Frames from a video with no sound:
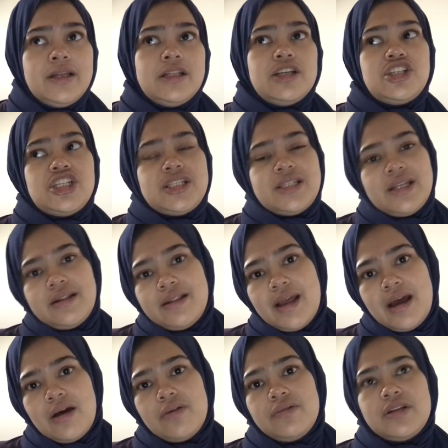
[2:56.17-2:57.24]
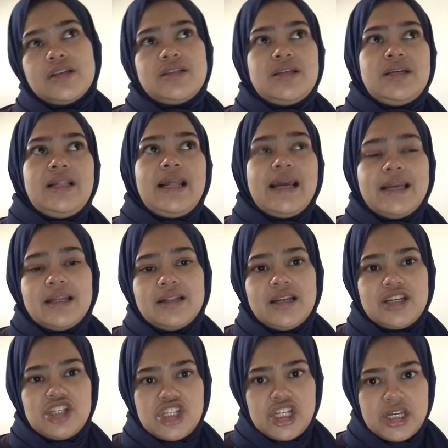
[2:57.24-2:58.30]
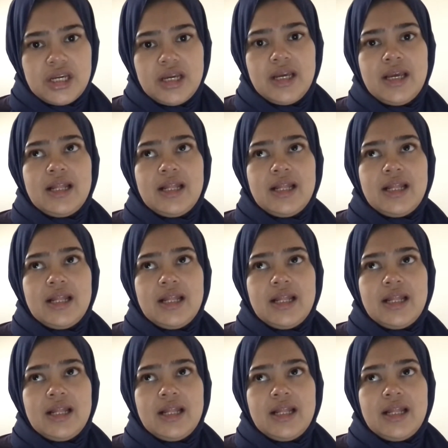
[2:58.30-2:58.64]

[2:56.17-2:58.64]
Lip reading: Does she sit down? Does she